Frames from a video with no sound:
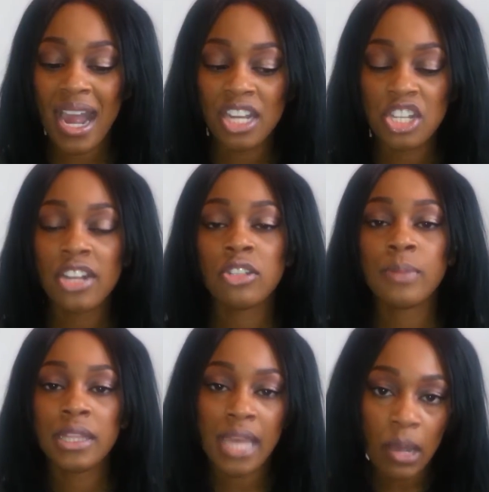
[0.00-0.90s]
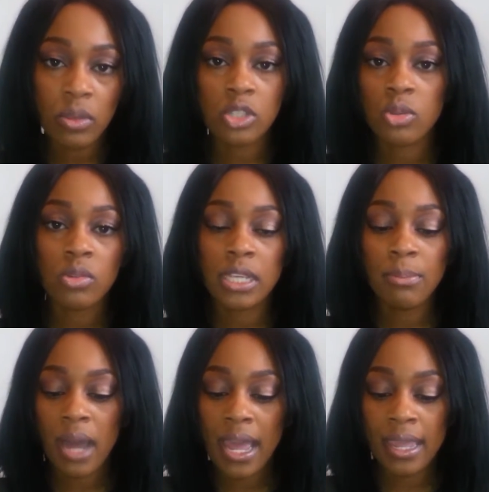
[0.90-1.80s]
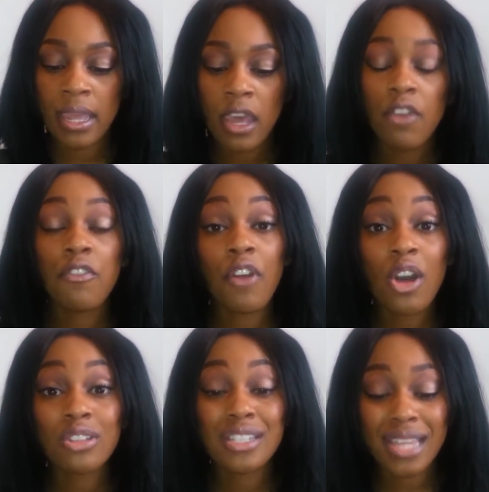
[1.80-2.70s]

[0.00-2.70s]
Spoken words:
eyeshadows, but that was solely my fault.